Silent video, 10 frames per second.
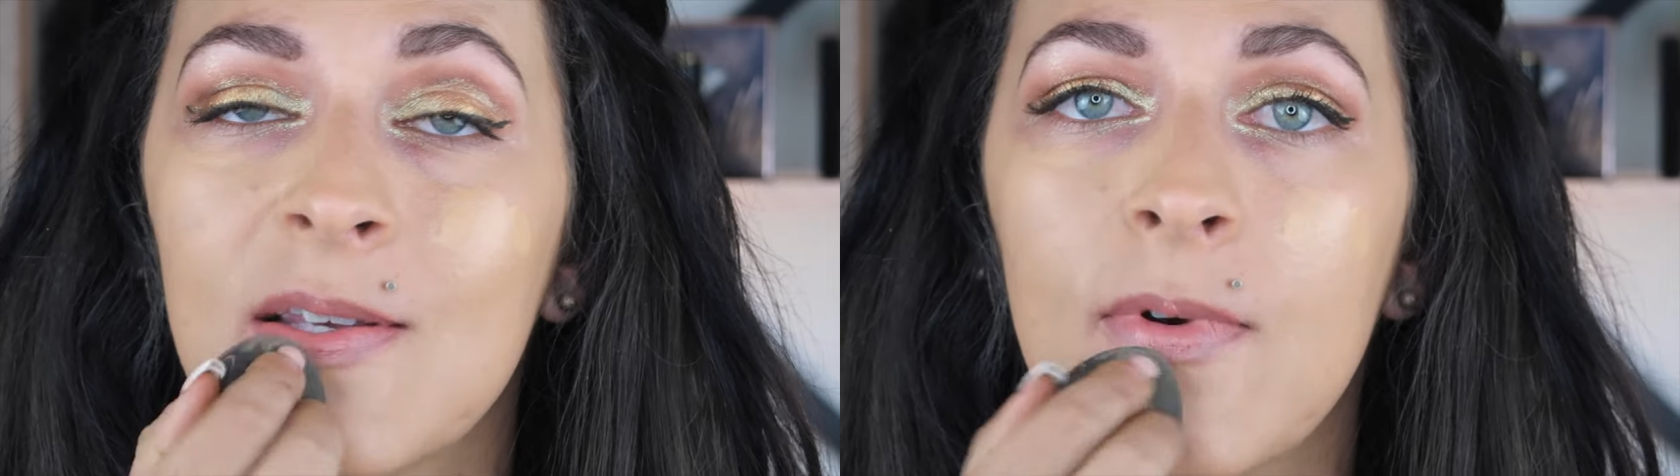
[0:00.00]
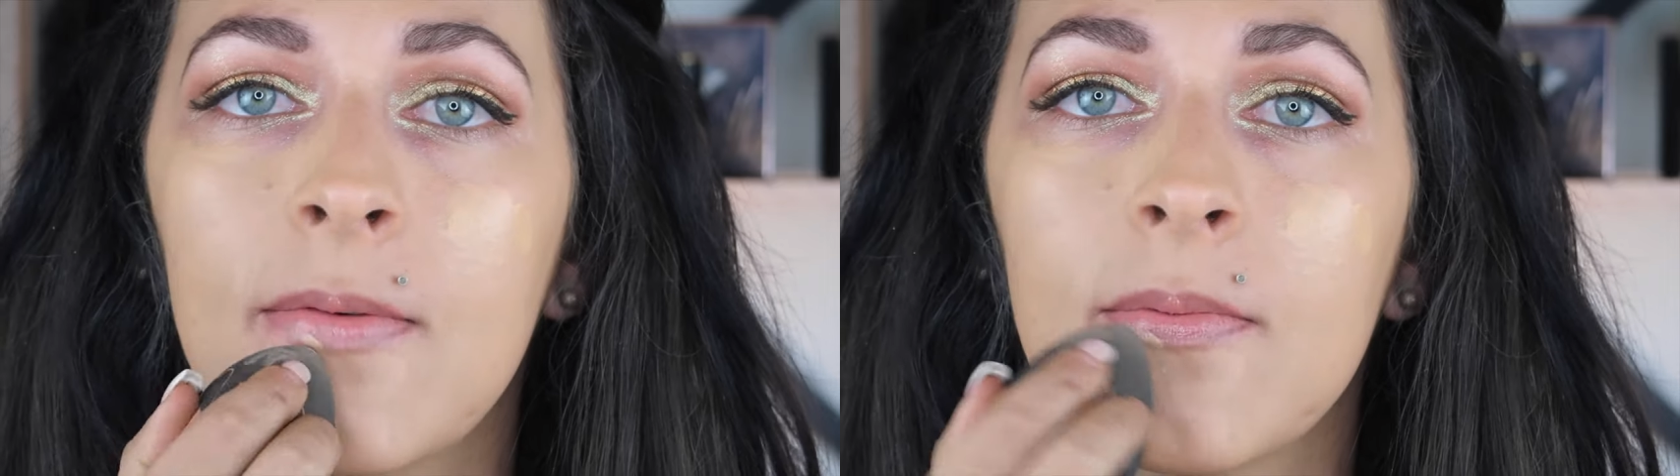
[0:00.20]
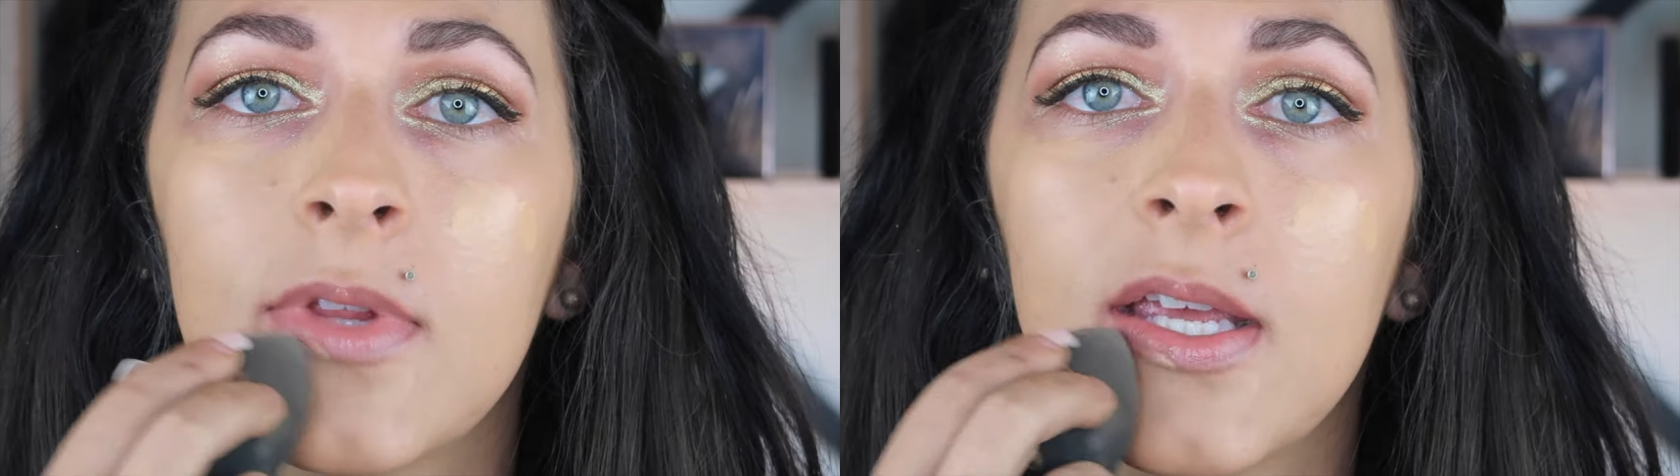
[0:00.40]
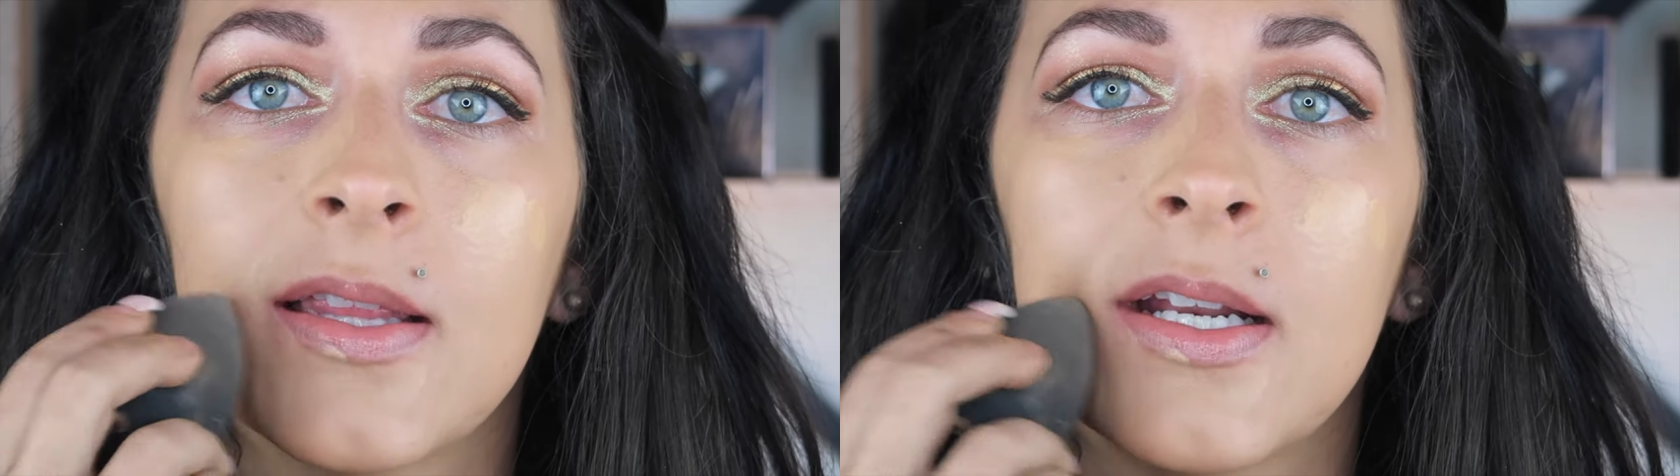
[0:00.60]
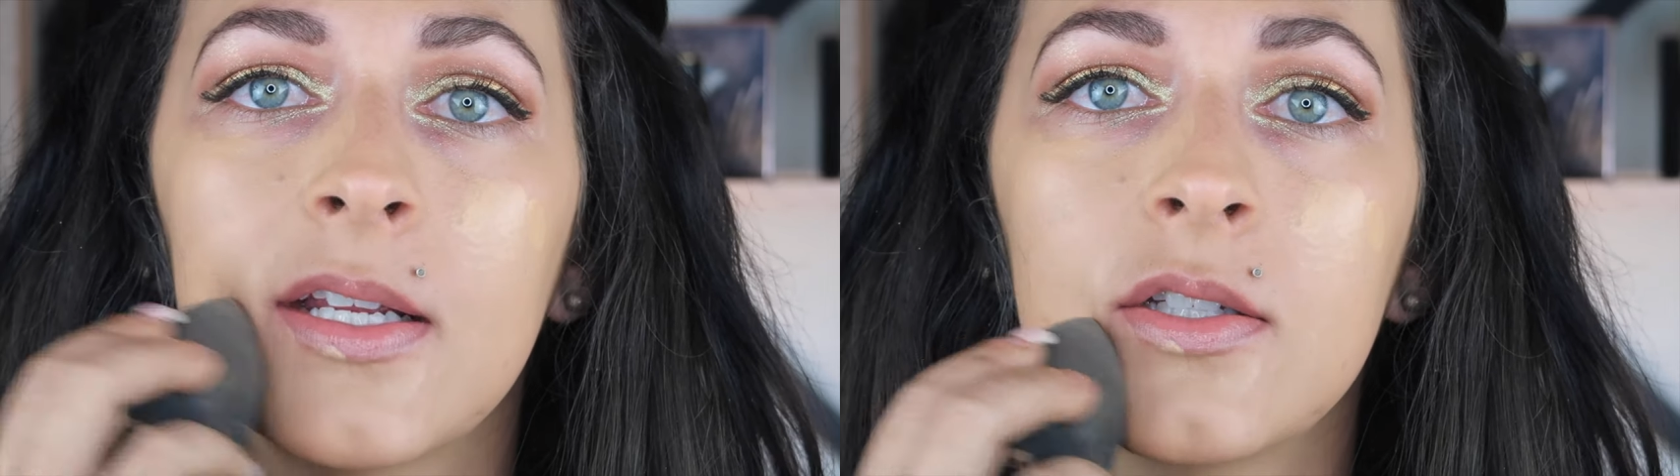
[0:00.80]
the one
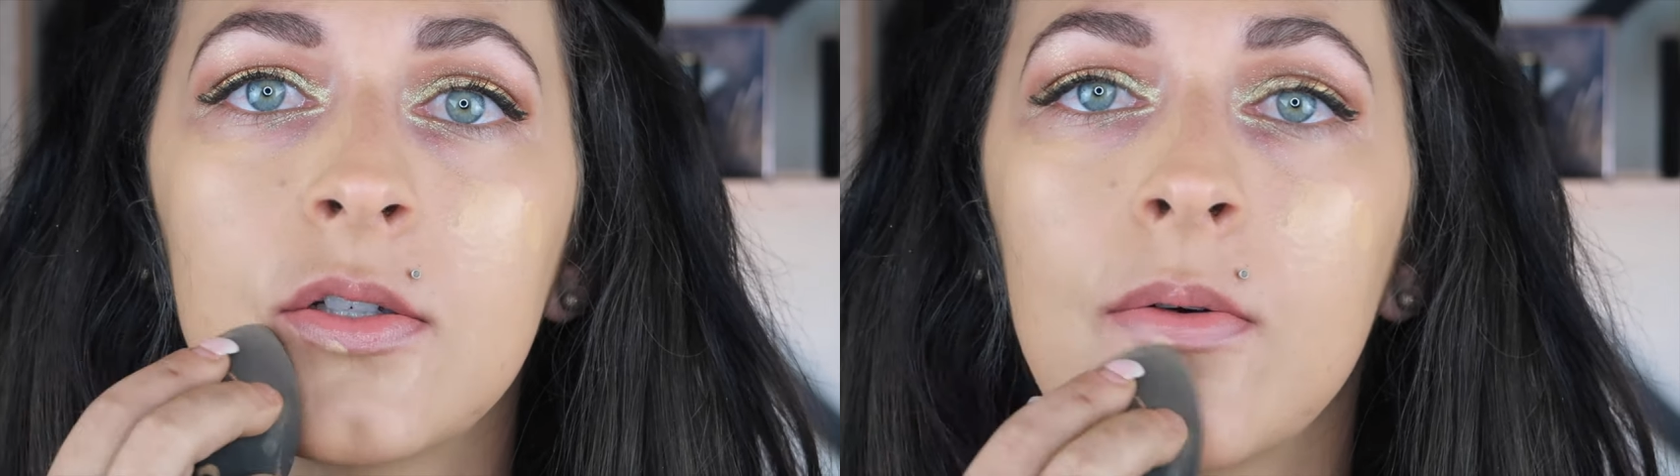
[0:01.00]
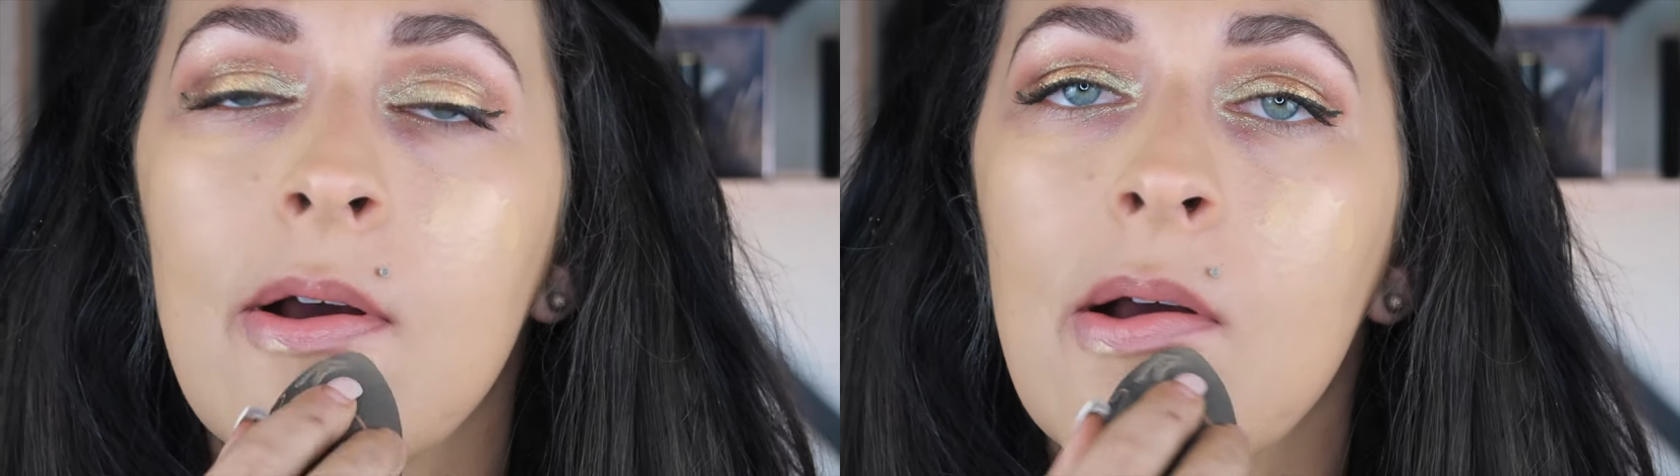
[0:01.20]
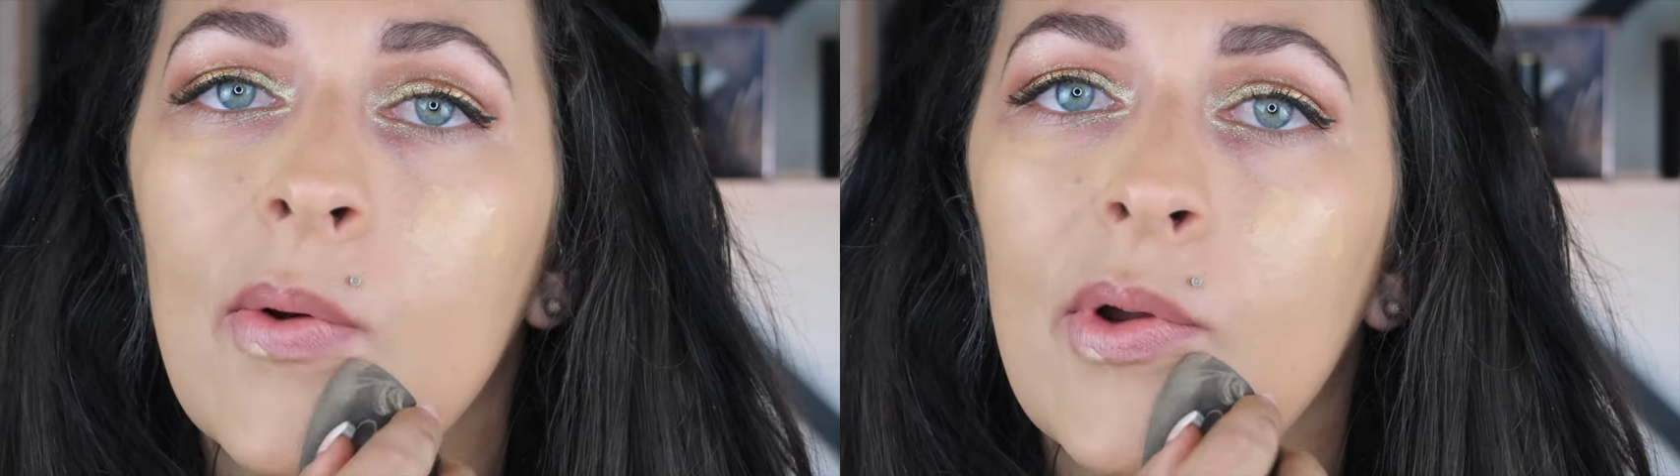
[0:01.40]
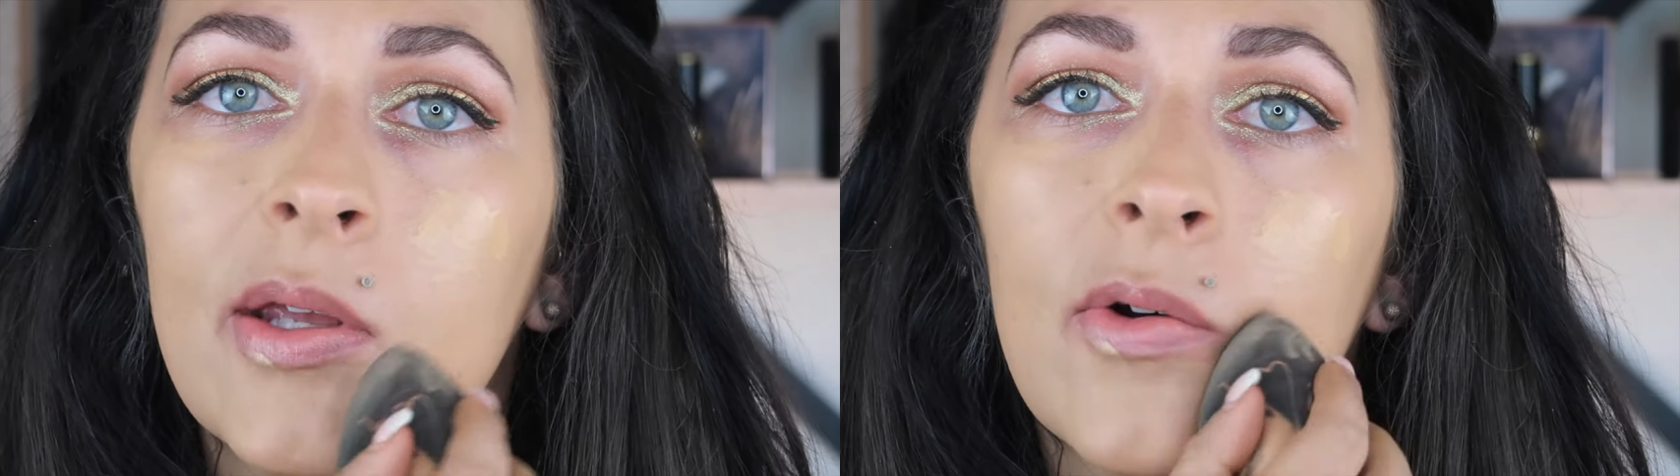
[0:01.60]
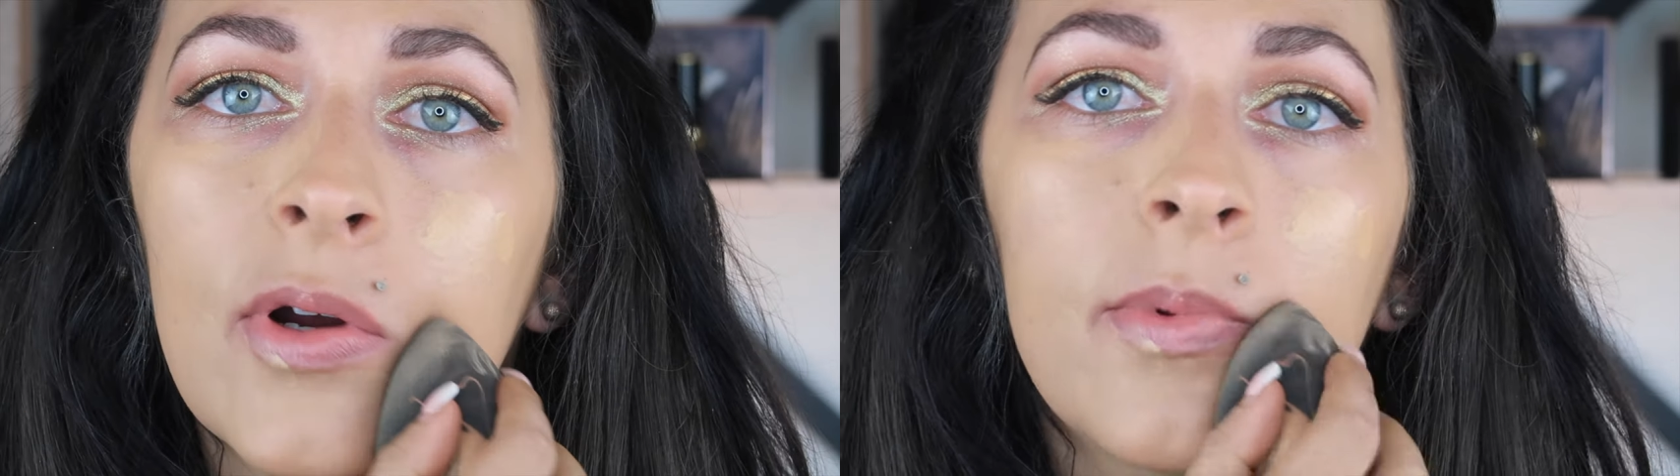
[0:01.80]
thing that I do
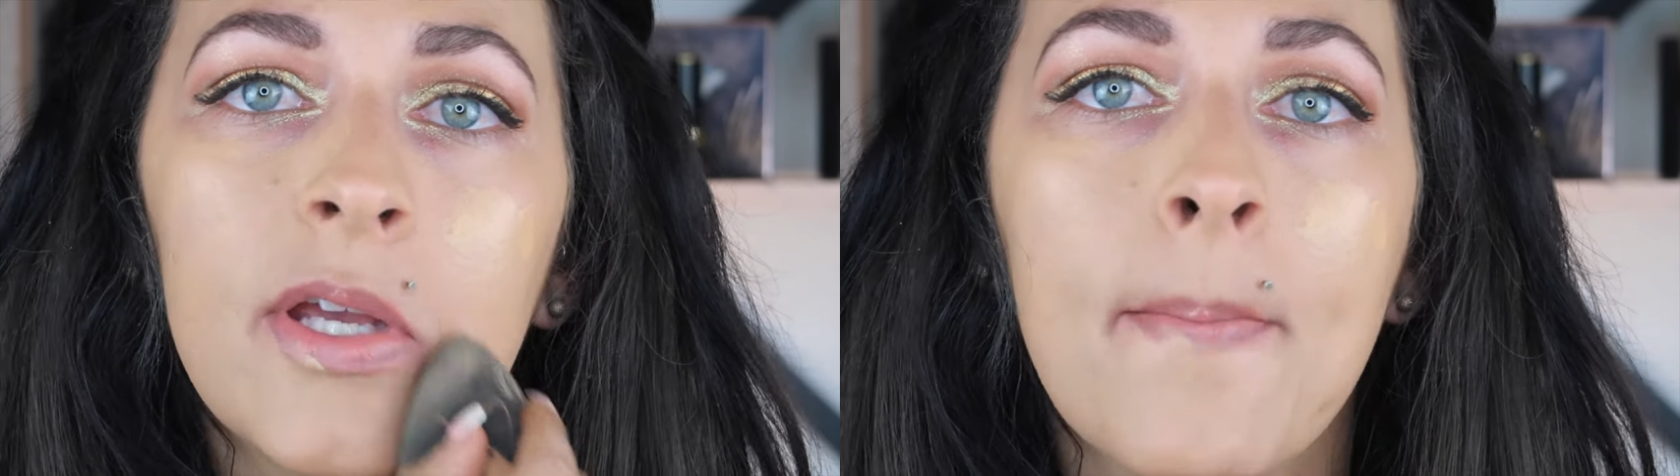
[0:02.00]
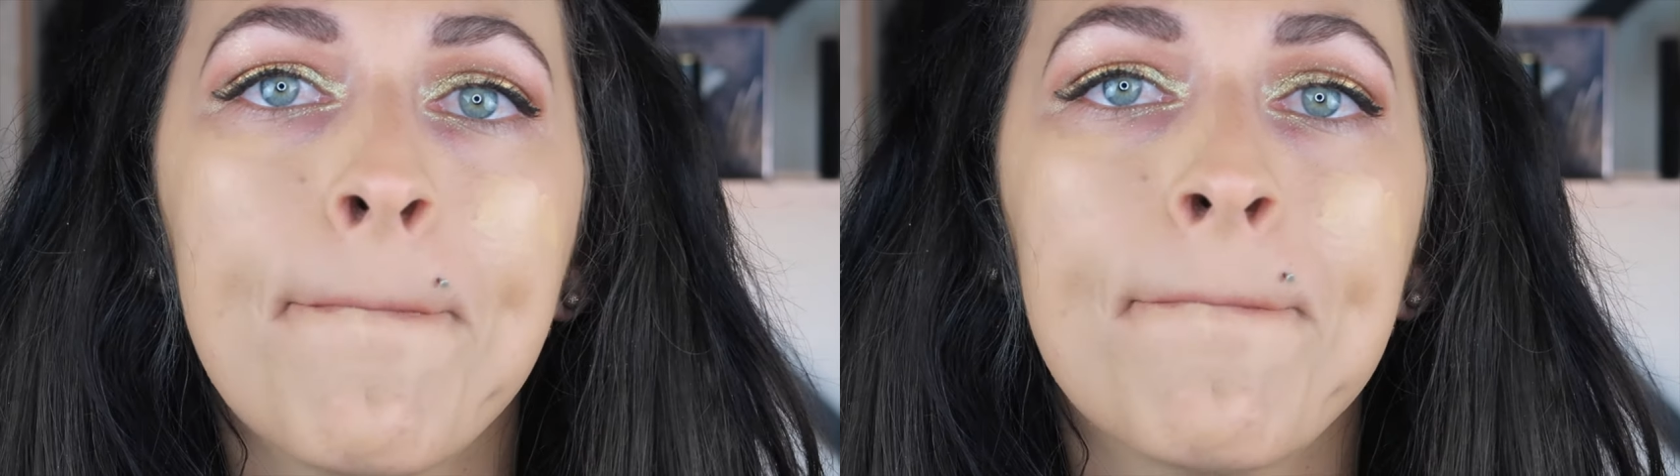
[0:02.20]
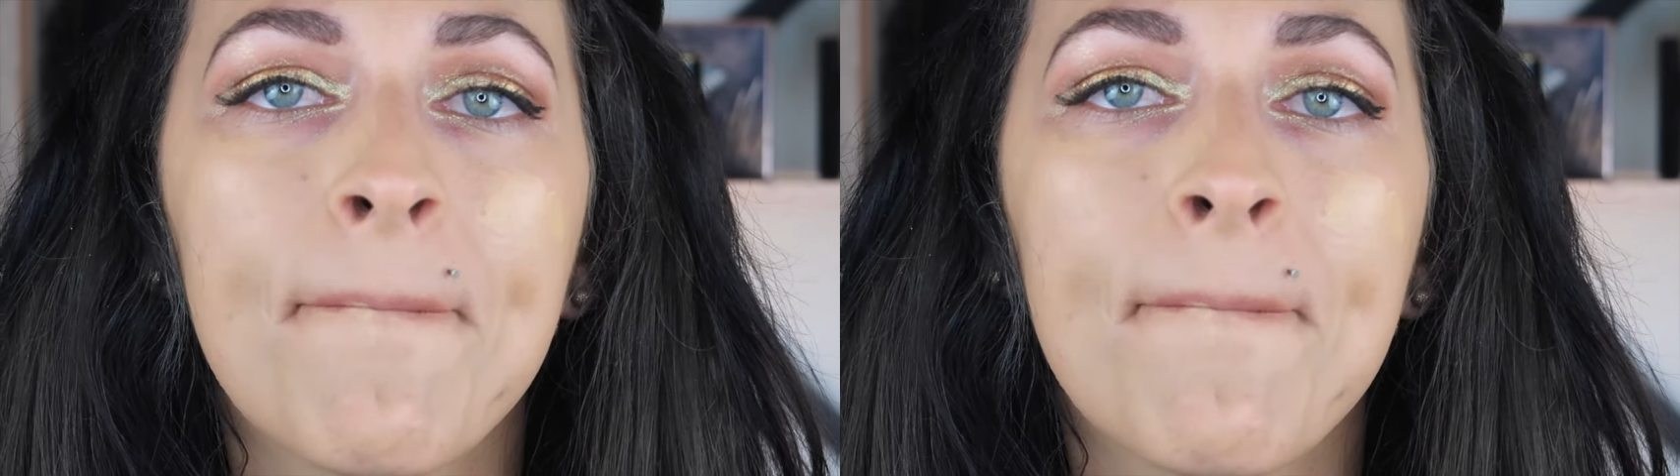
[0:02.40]
really horribly,